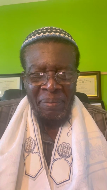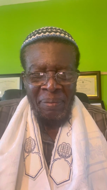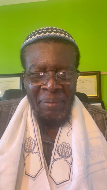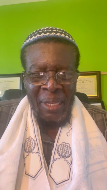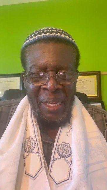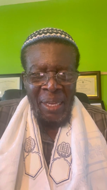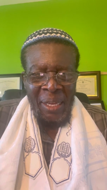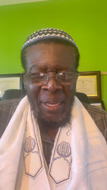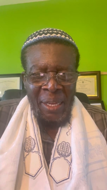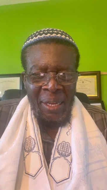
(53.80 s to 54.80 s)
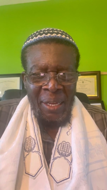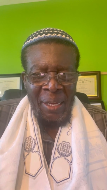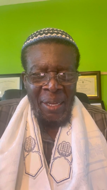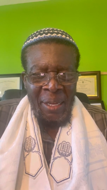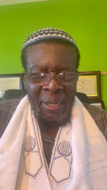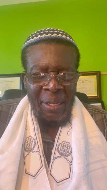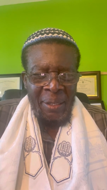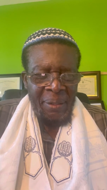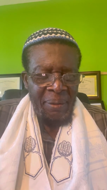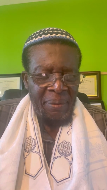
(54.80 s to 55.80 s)

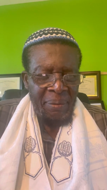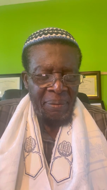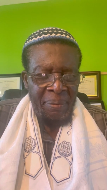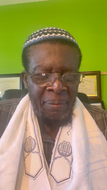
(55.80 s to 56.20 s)
(no one is talking)